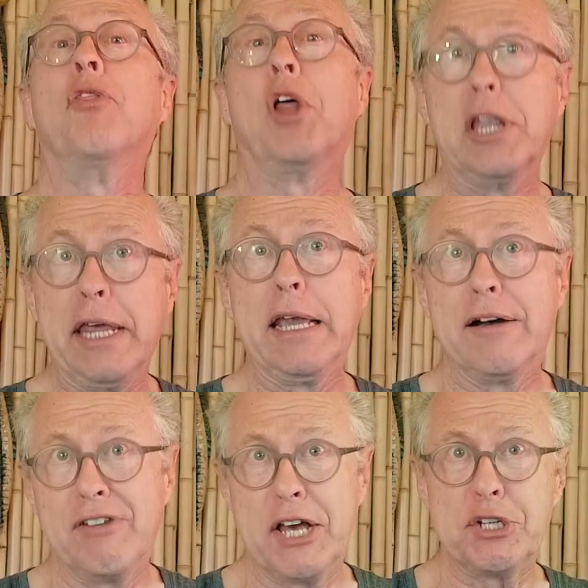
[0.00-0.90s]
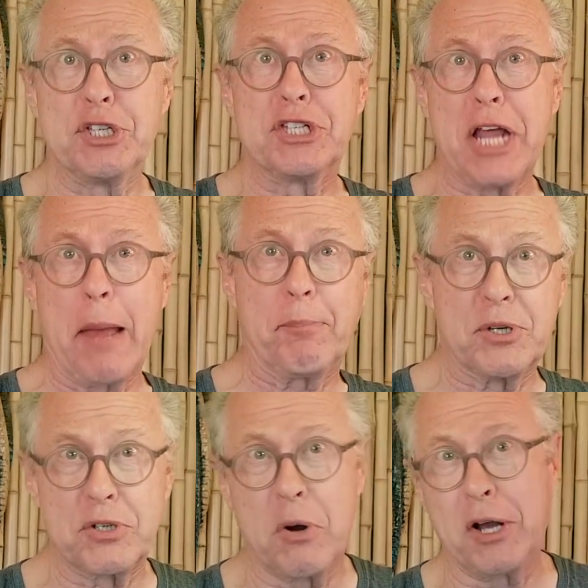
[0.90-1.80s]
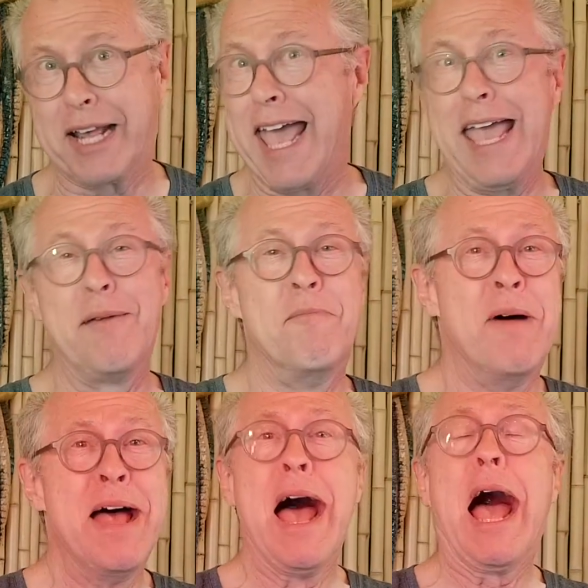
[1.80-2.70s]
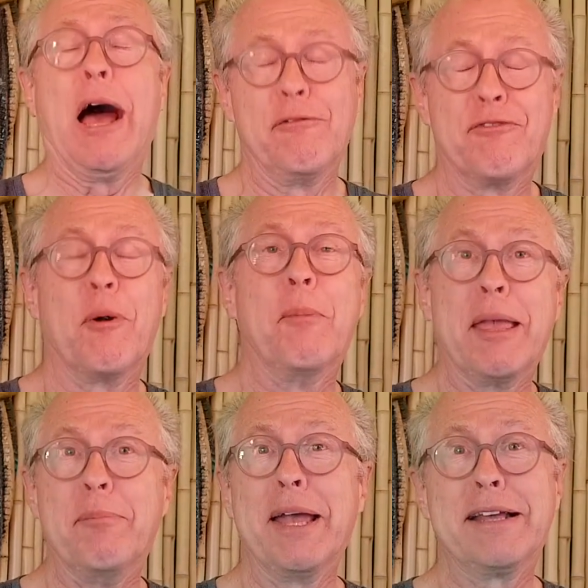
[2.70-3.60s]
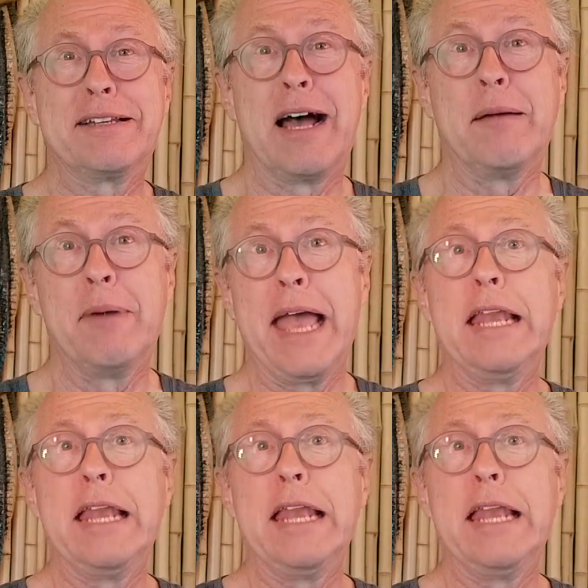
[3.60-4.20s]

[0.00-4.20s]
The League of Legends diaper squad came out for me big time.